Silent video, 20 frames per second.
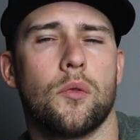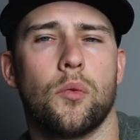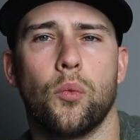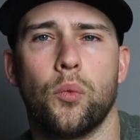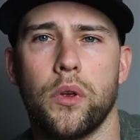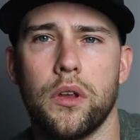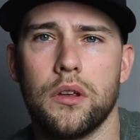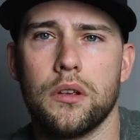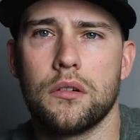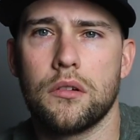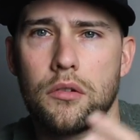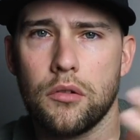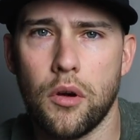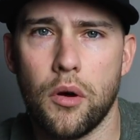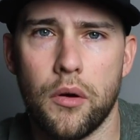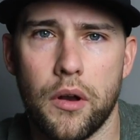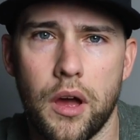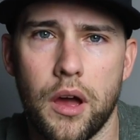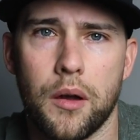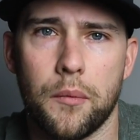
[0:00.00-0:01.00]
we had
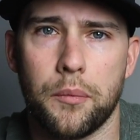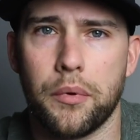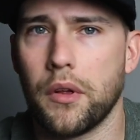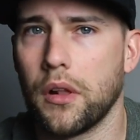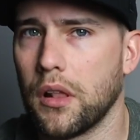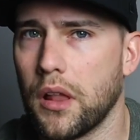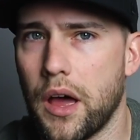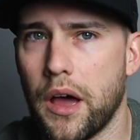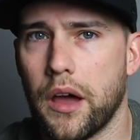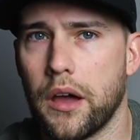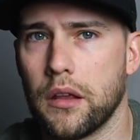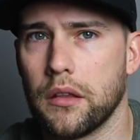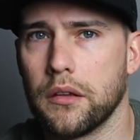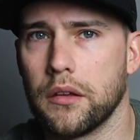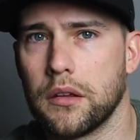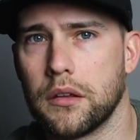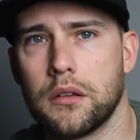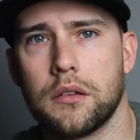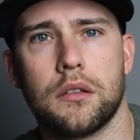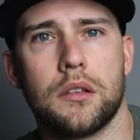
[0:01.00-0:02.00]
grown up a lot.
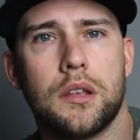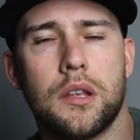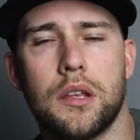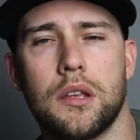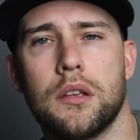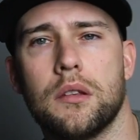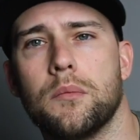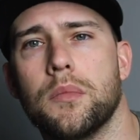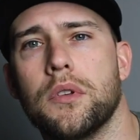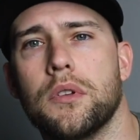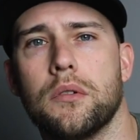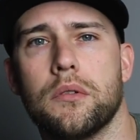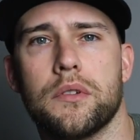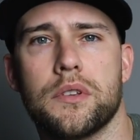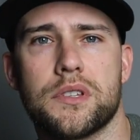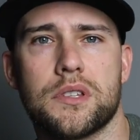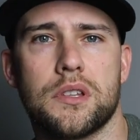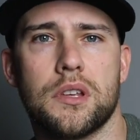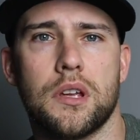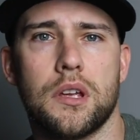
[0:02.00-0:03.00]
Like he had been doing
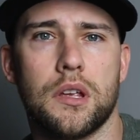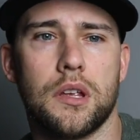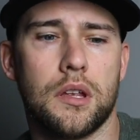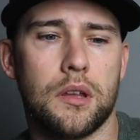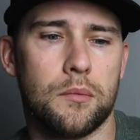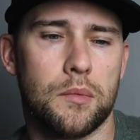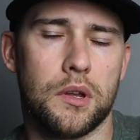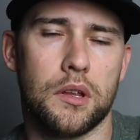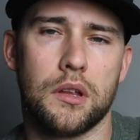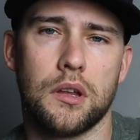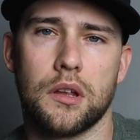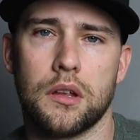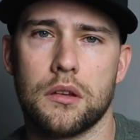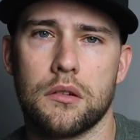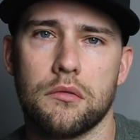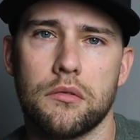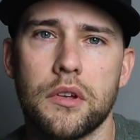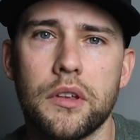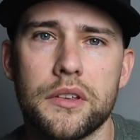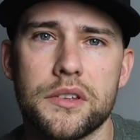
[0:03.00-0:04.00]
his thing. He'd been getting
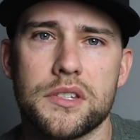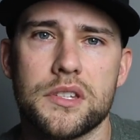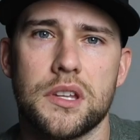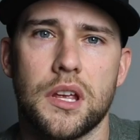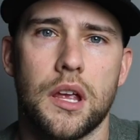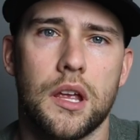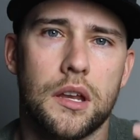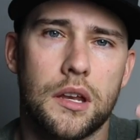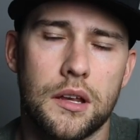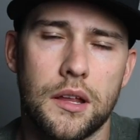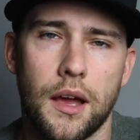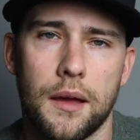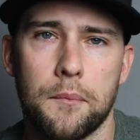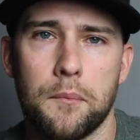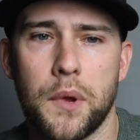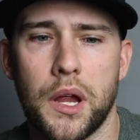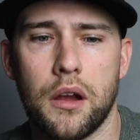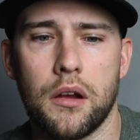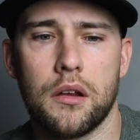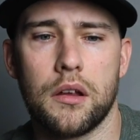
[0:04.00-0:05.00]
into real estate. He'd
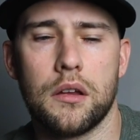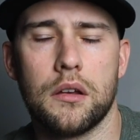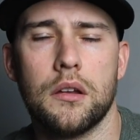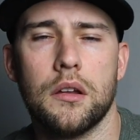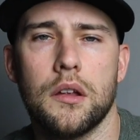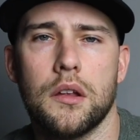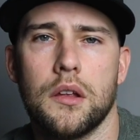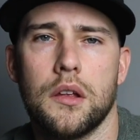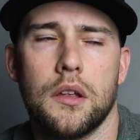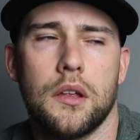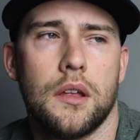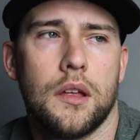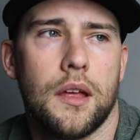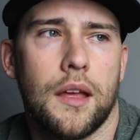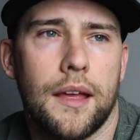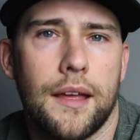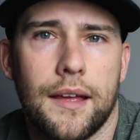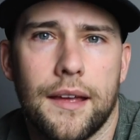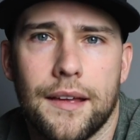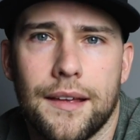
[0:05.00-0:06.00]
gotten married
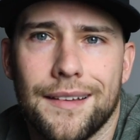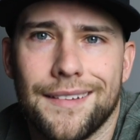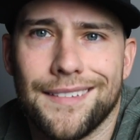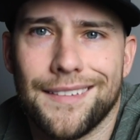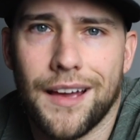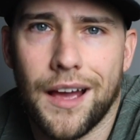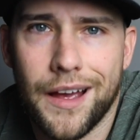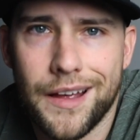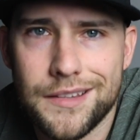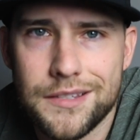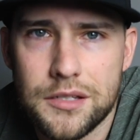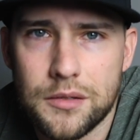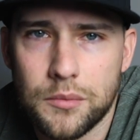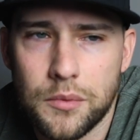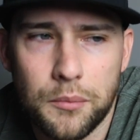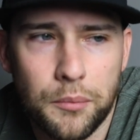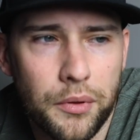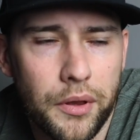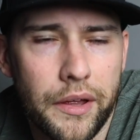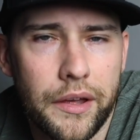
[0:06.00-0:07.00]
and I'd still
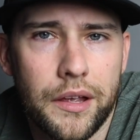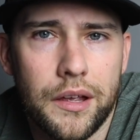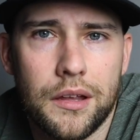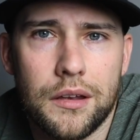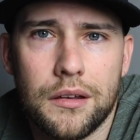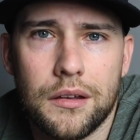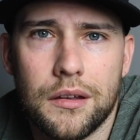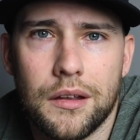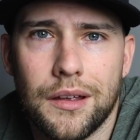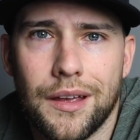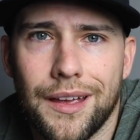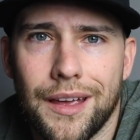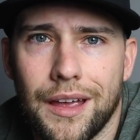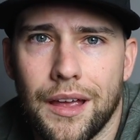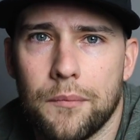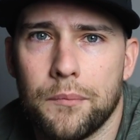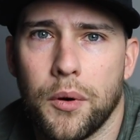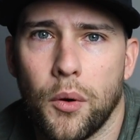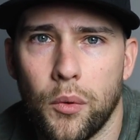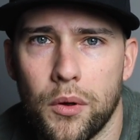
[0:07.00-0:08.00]
been playing,
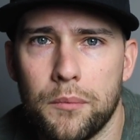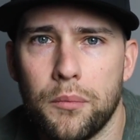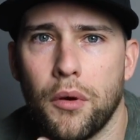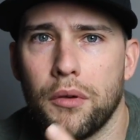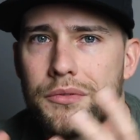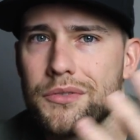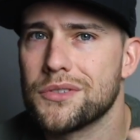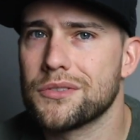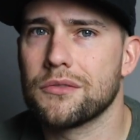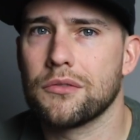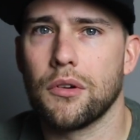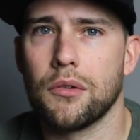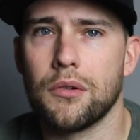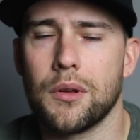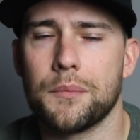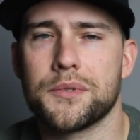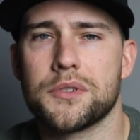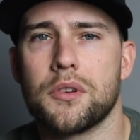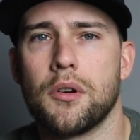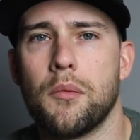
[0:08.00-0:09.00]
but we both just
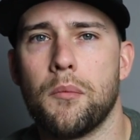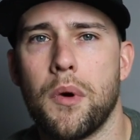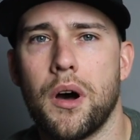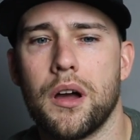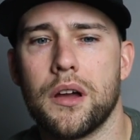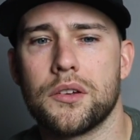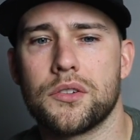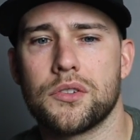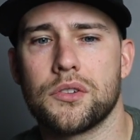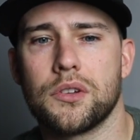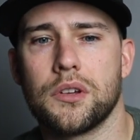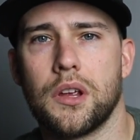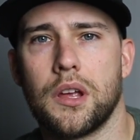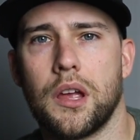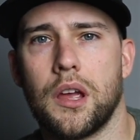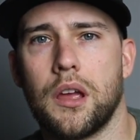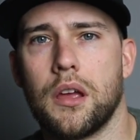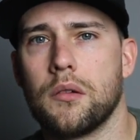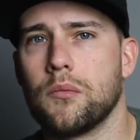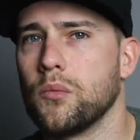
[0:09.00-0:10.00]
grown up so much
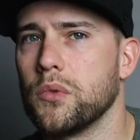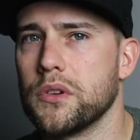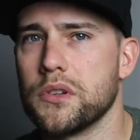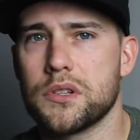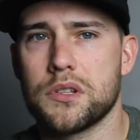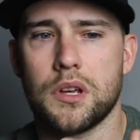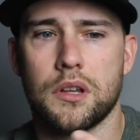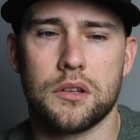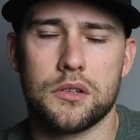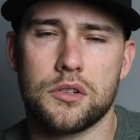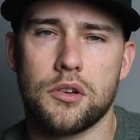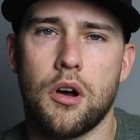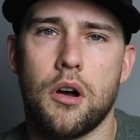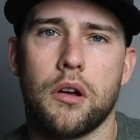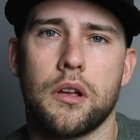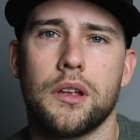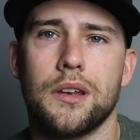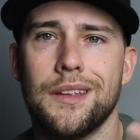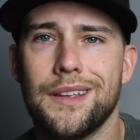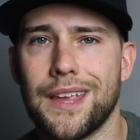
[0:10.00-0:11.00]
and we just got to
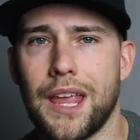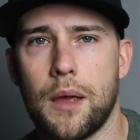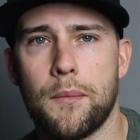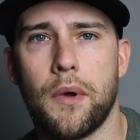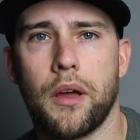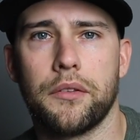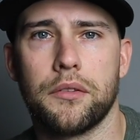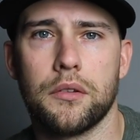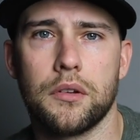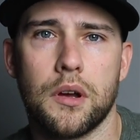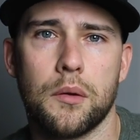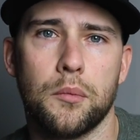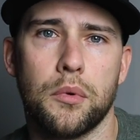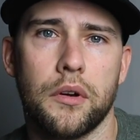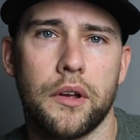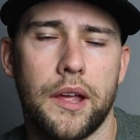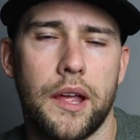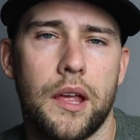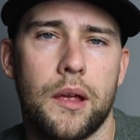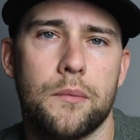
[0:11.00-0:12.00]
talking. He came out to a
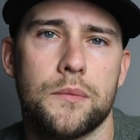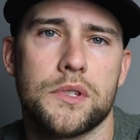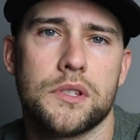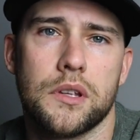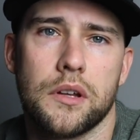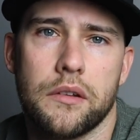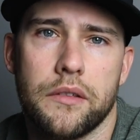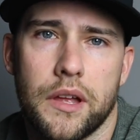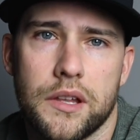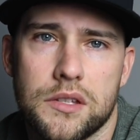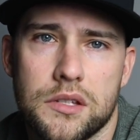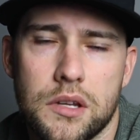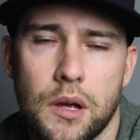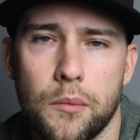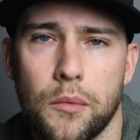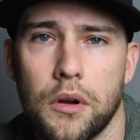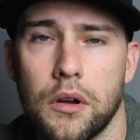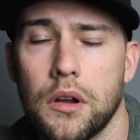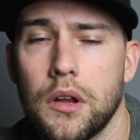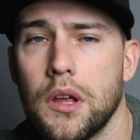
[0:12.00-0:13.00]
couple games later that
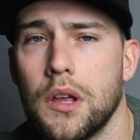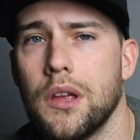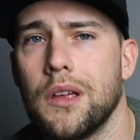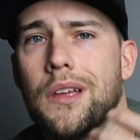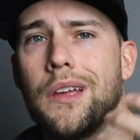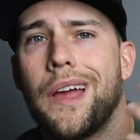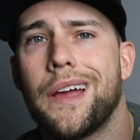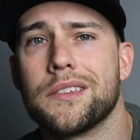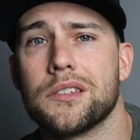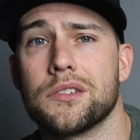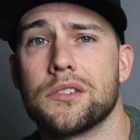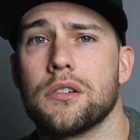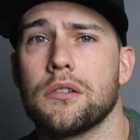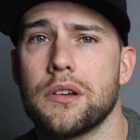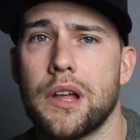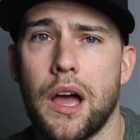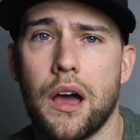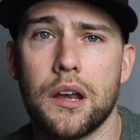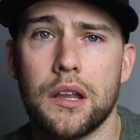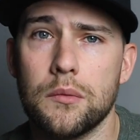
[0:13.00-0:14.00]
summer. As it
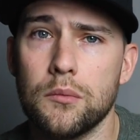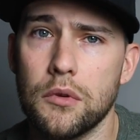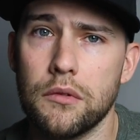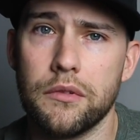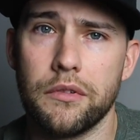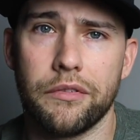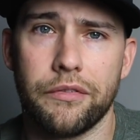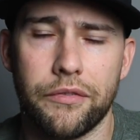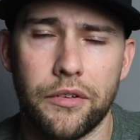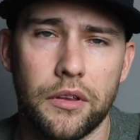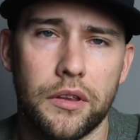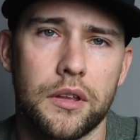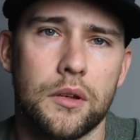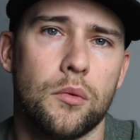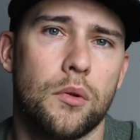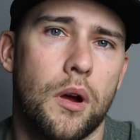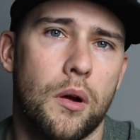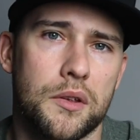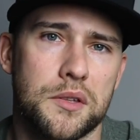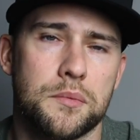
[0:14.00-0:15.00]
turned out, he moved to Philly
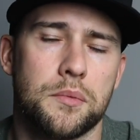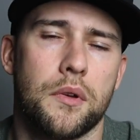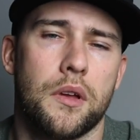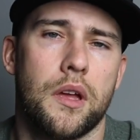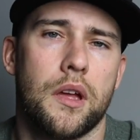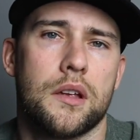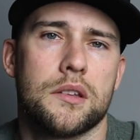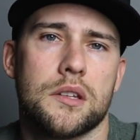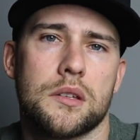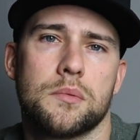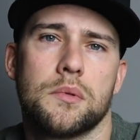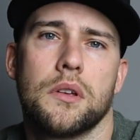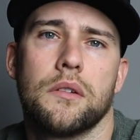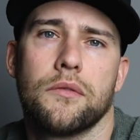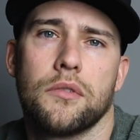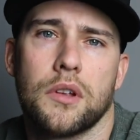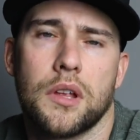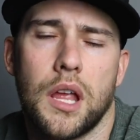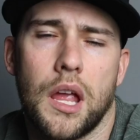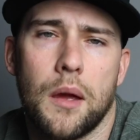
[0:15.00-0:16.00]
where I was playing because I was
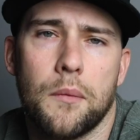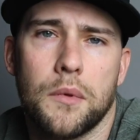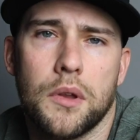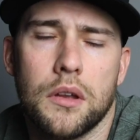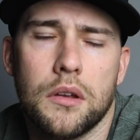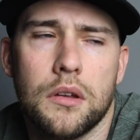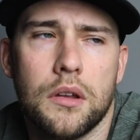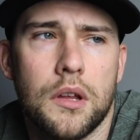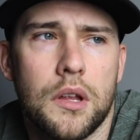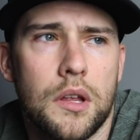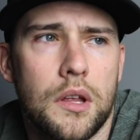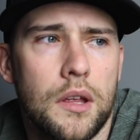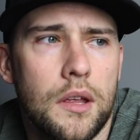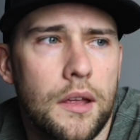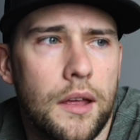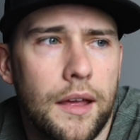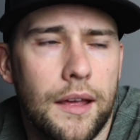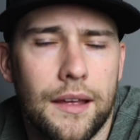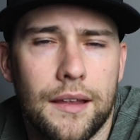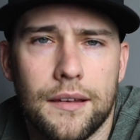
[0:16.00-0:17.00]
playing for Camden.
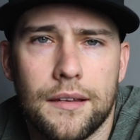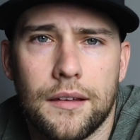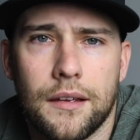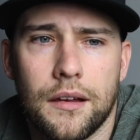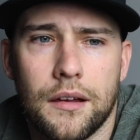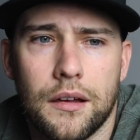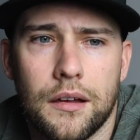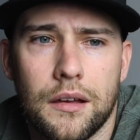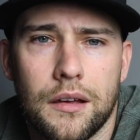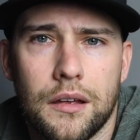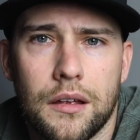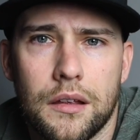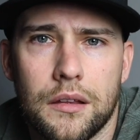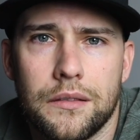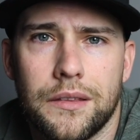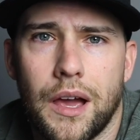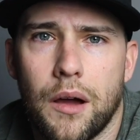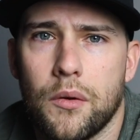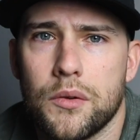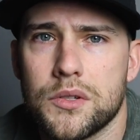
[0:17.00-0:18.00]
And
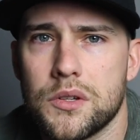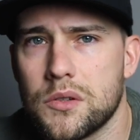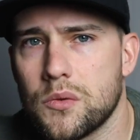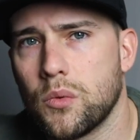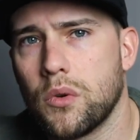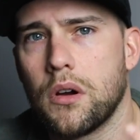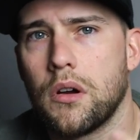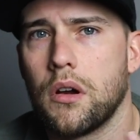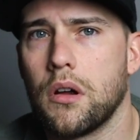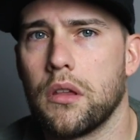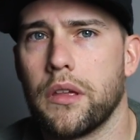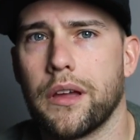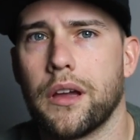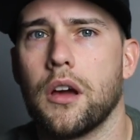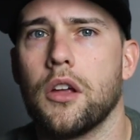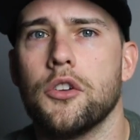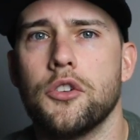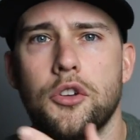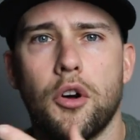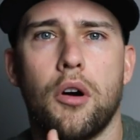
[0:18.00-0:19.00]
that was just where our
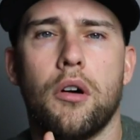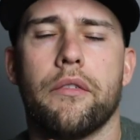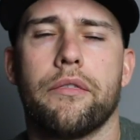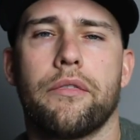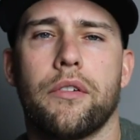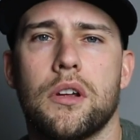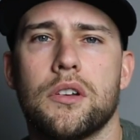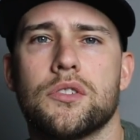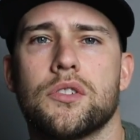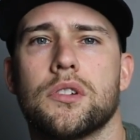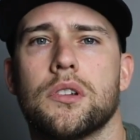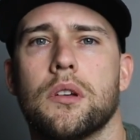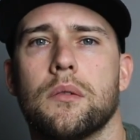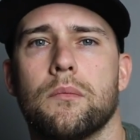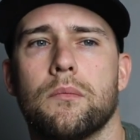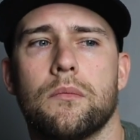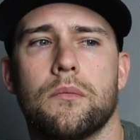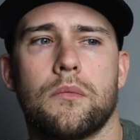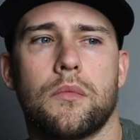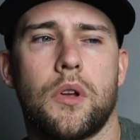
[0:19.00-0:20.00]
like adult
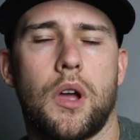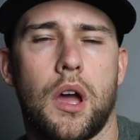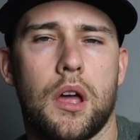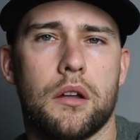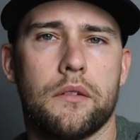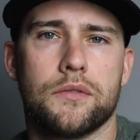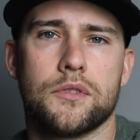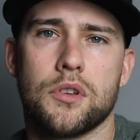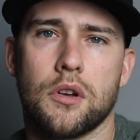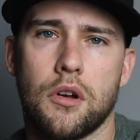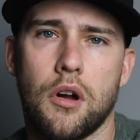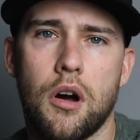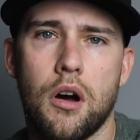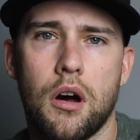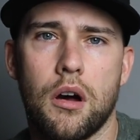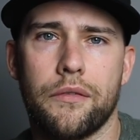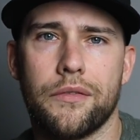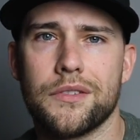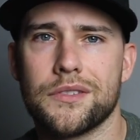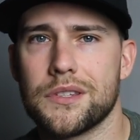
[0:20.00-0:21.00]
friendship kind of took
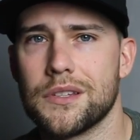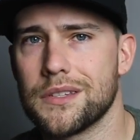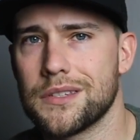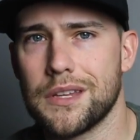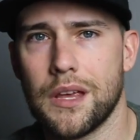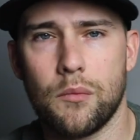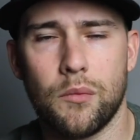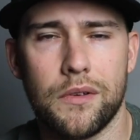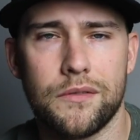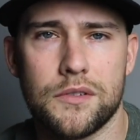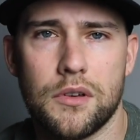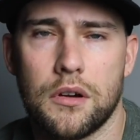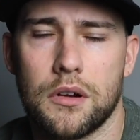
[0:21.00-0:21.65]
off. And since then we've